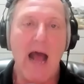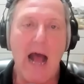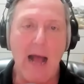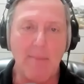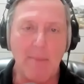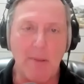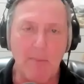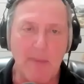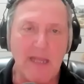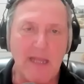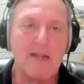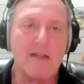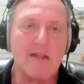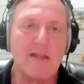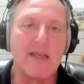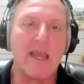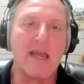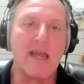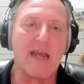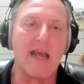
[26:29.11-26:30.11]
I'm
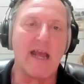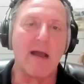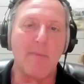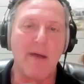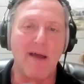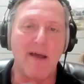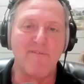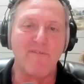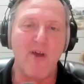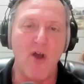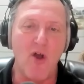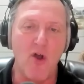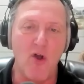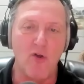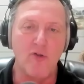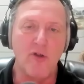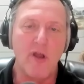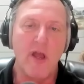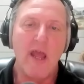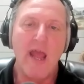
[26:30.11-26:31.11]
immediately getting out my
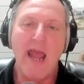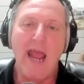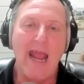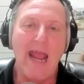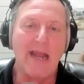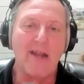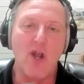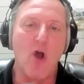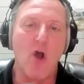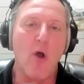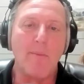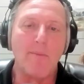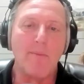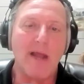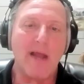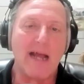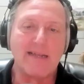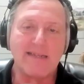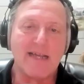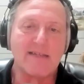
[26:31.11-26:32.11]
phone, and no,
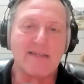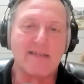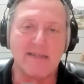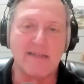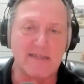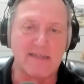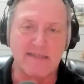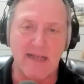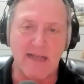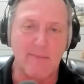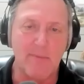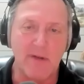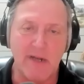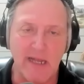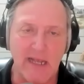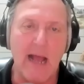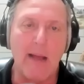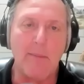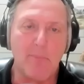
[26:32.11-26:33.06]
I'm not texting somebody.